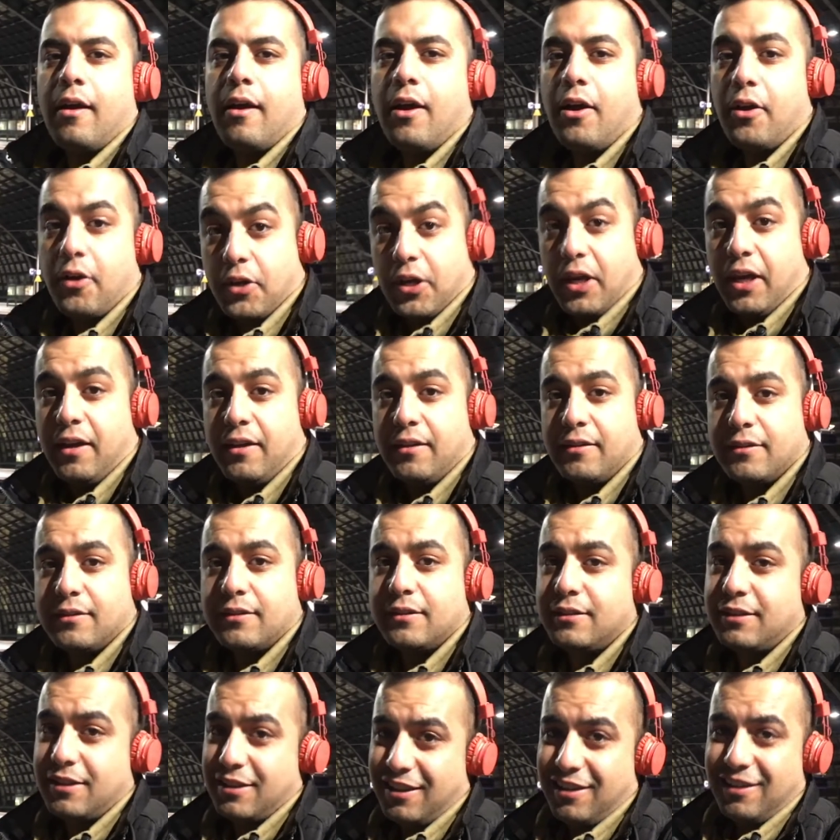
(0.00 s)
Okay,
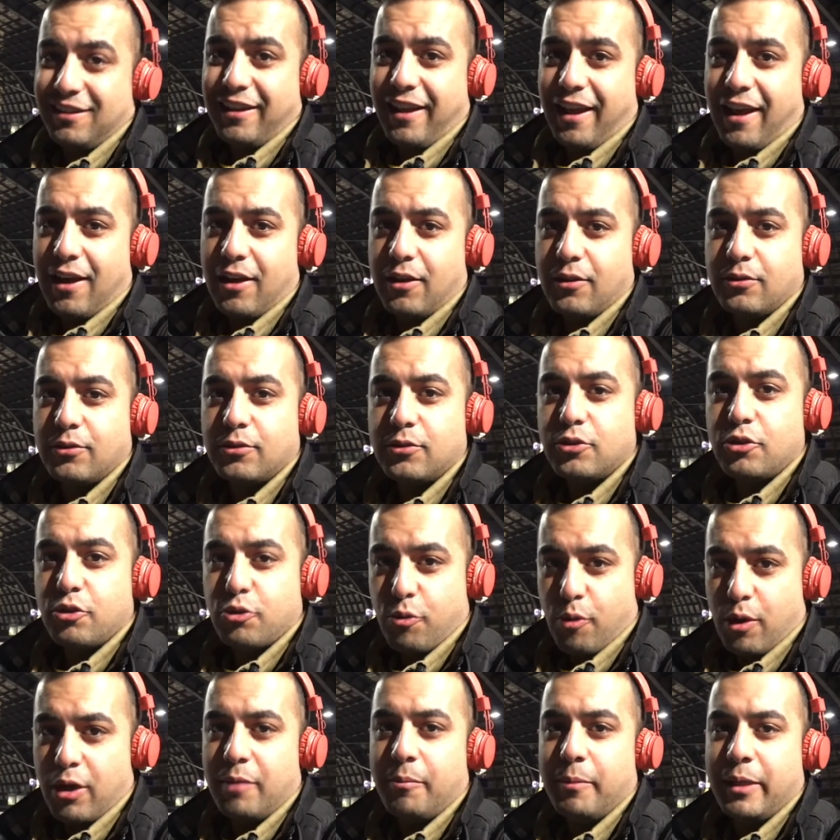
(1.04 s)
till now,
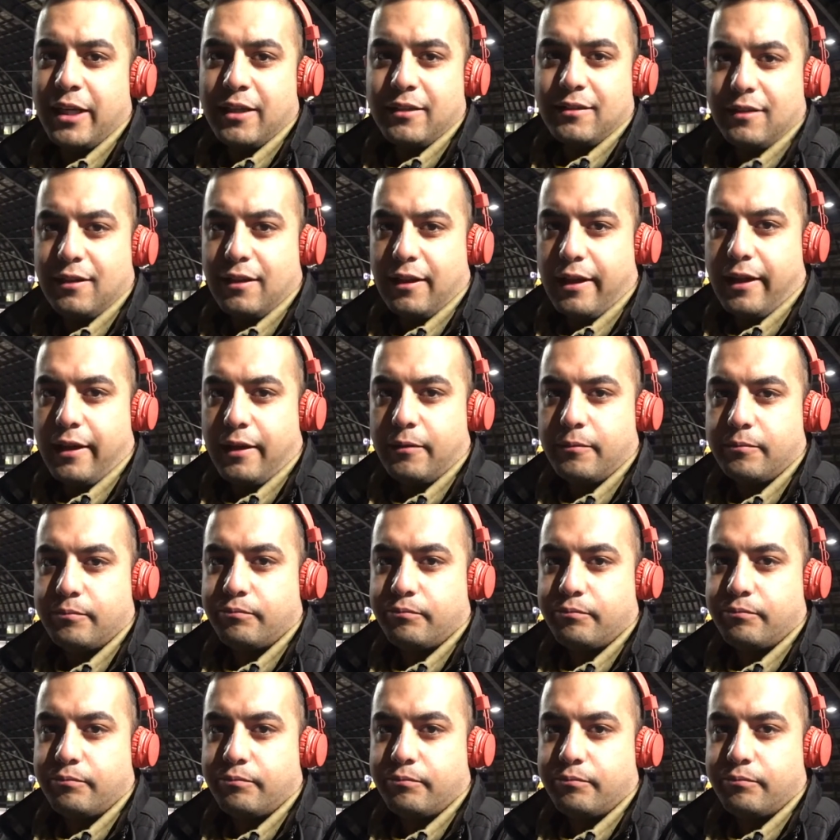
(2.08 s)
20 minute delay,